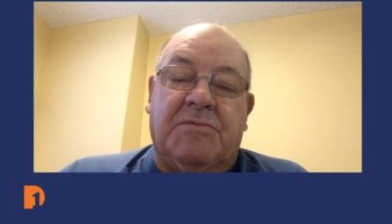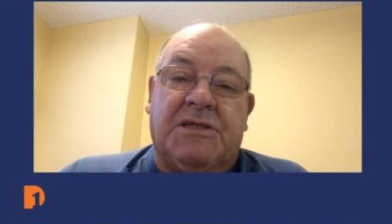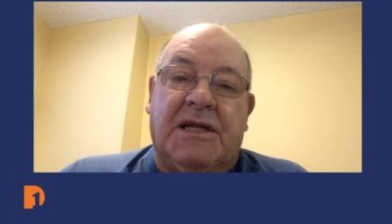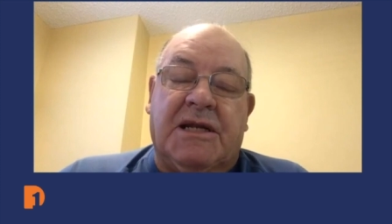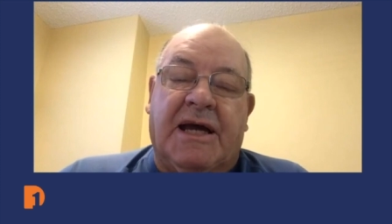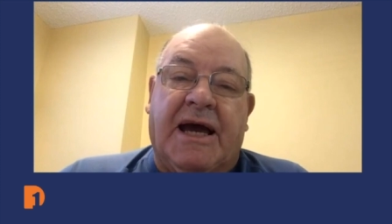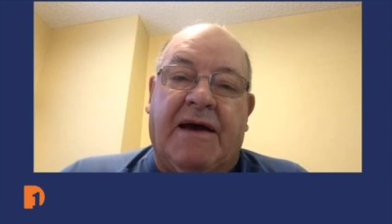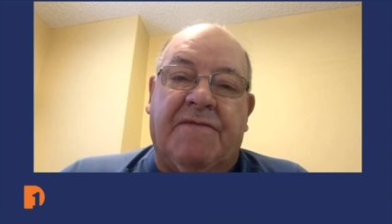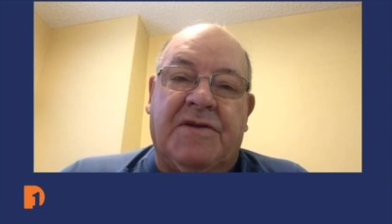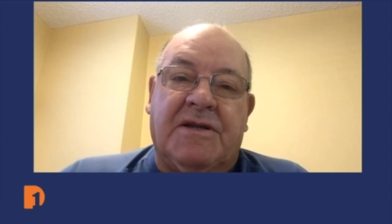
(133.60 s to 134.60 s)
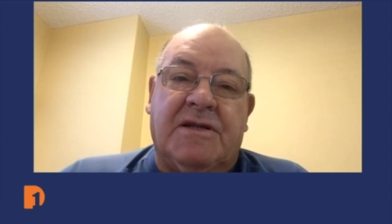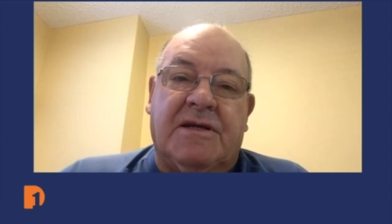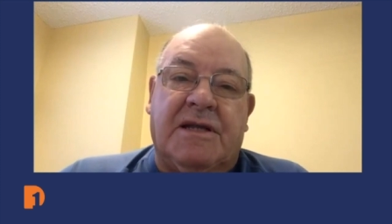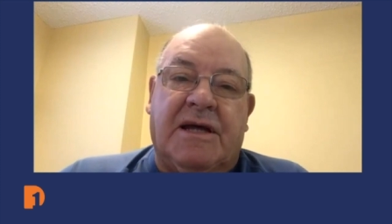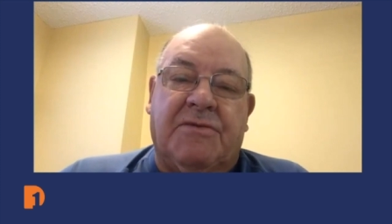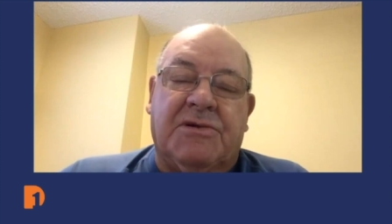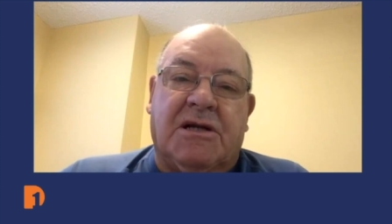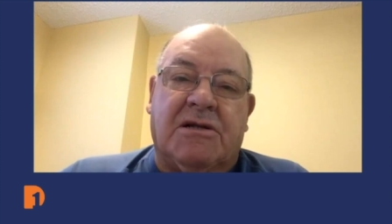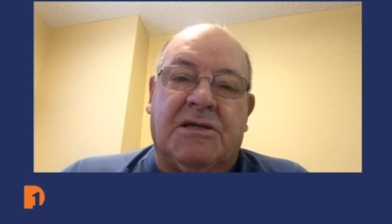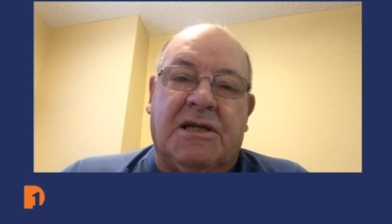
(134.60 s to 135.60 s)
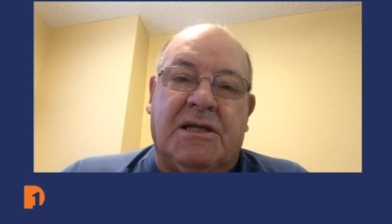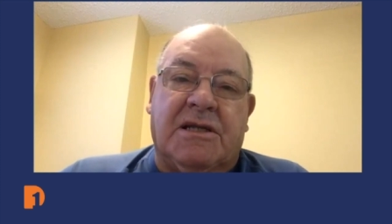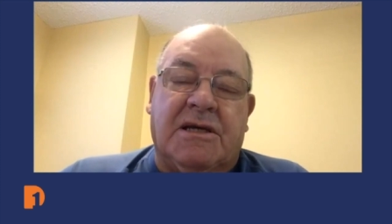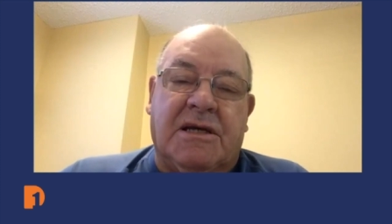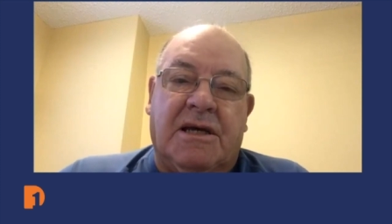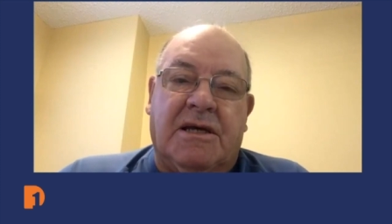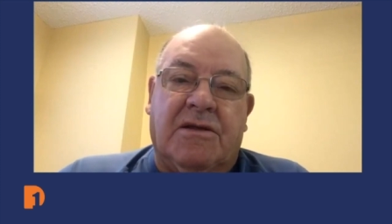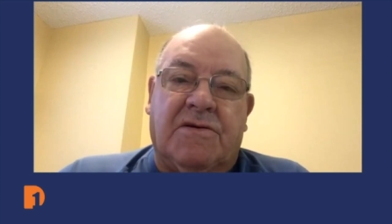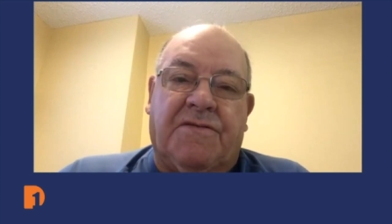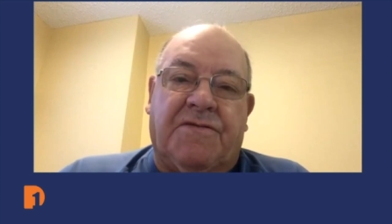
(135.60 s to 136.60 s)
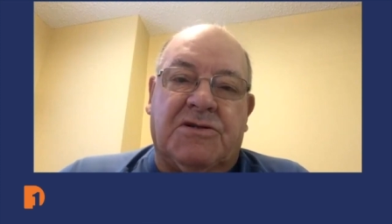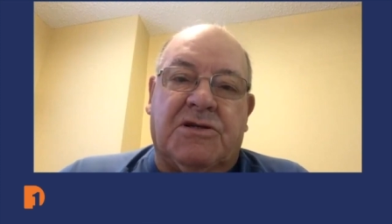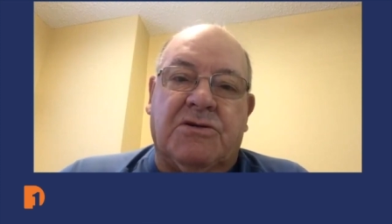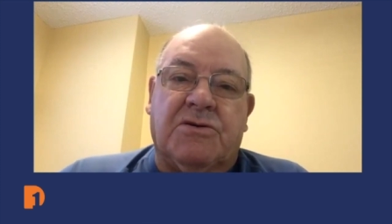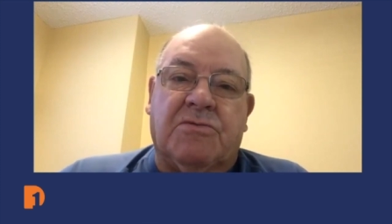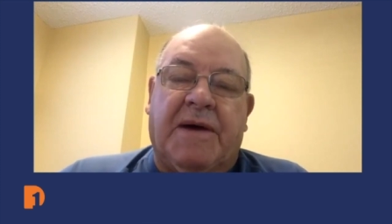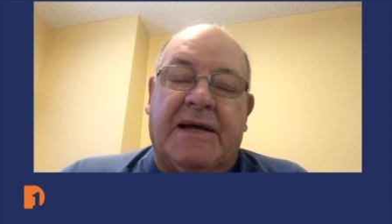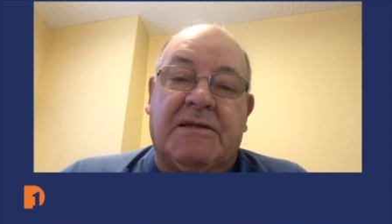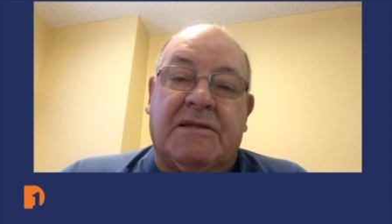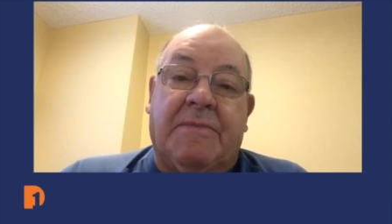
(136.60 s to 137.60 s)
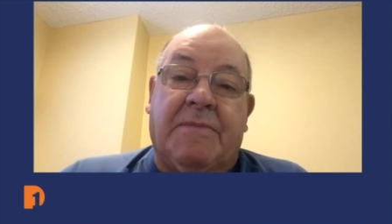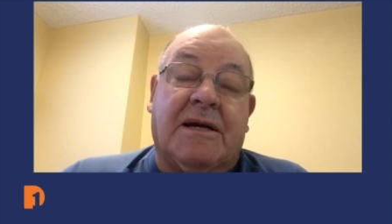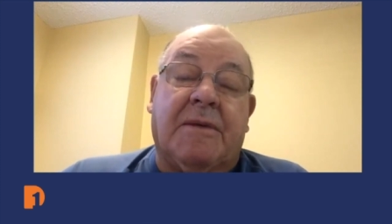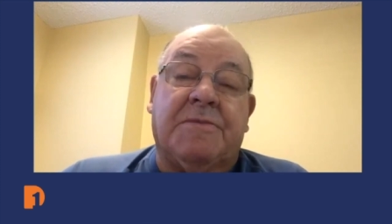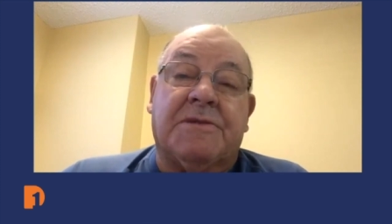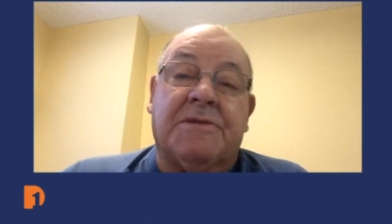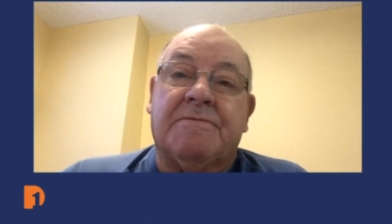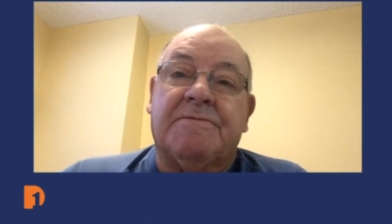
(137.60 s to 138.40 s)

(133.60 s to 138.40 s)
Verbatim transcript: teams didn't have, and and that resulted in those first two back-to-back cups.